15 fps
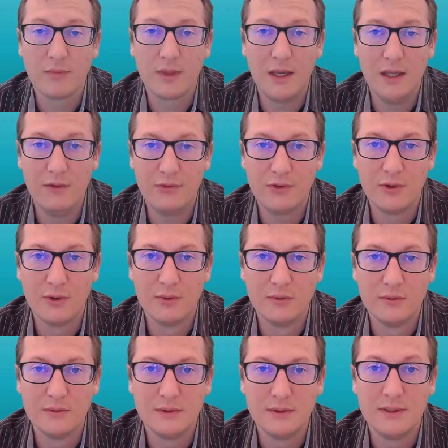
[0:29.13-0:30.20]
If so,
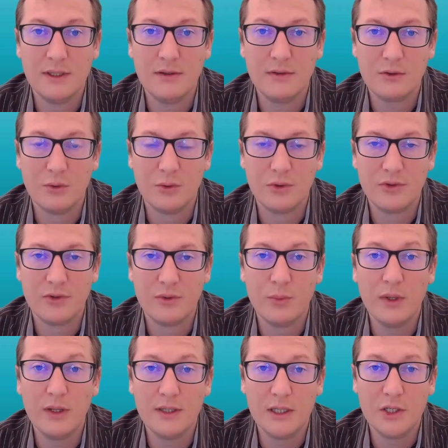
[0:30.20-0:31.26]
this course
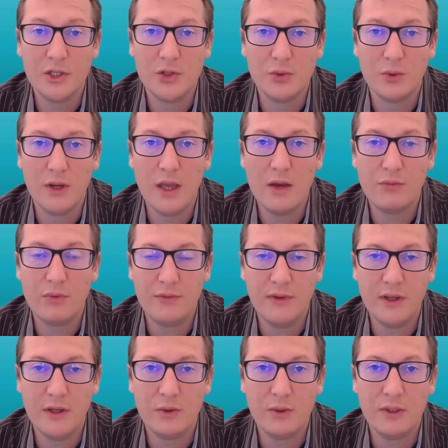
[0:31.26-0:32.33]
will teach you
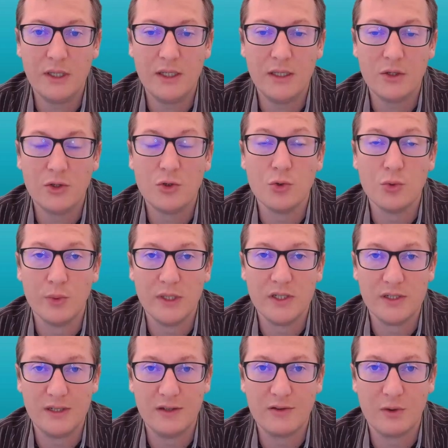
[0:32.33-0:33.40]
everything you need to reach
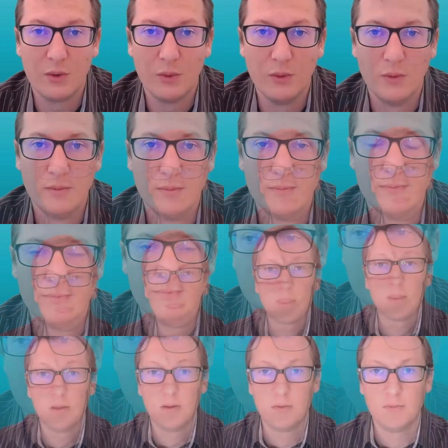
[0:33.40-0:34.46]
this goal.
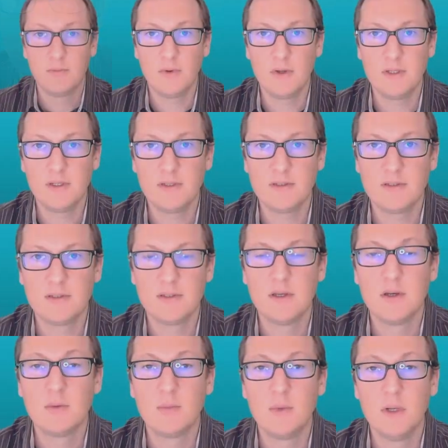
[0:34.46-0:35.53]
For this,
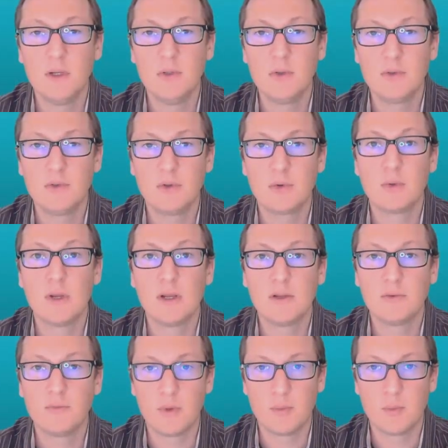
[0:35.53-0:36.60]
we'll use the
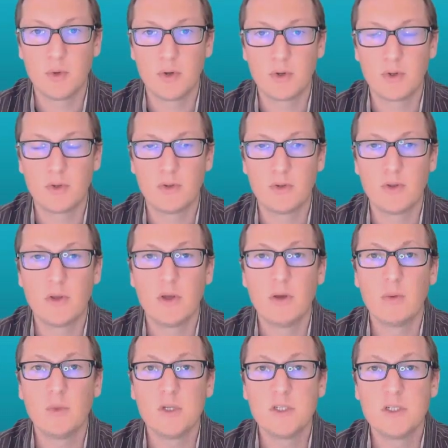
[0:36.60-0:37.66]
Grails framework,
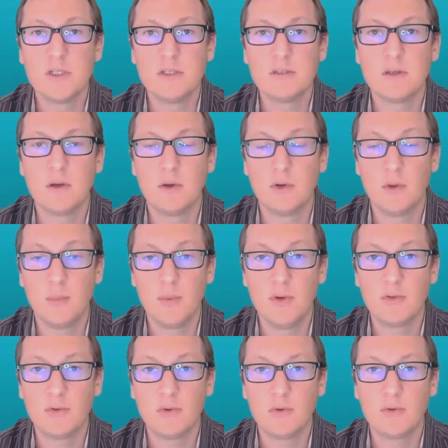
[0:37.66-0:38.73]
which is an open
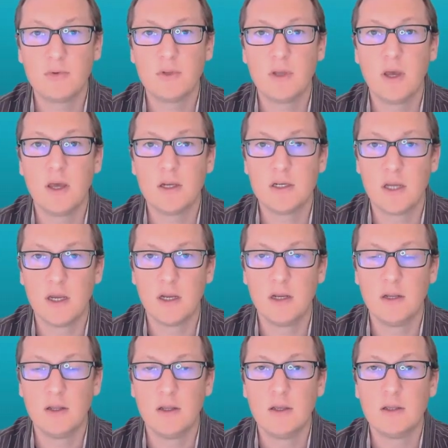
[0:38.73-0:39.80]
source, agile,